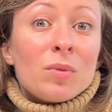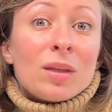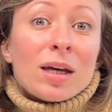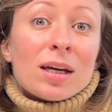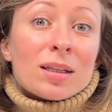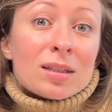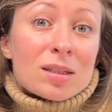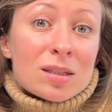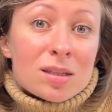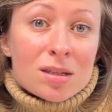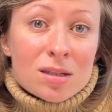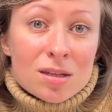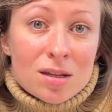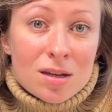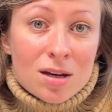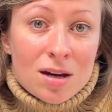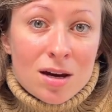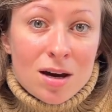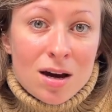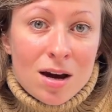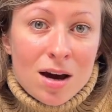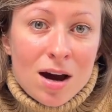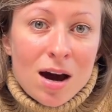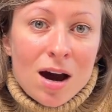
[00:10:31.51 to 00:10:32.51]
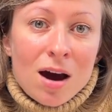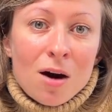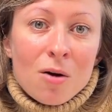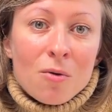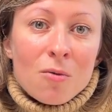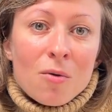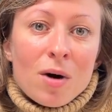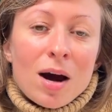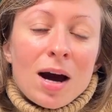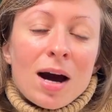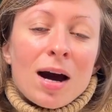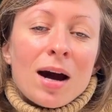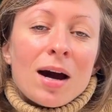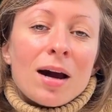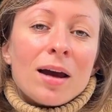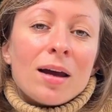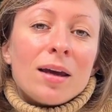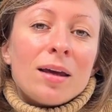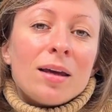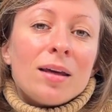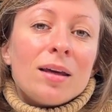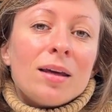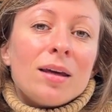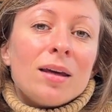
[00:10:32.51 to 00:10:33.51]
That's how
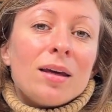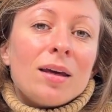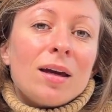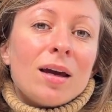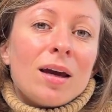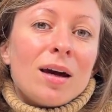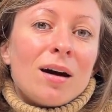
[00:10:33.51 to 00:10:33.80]
I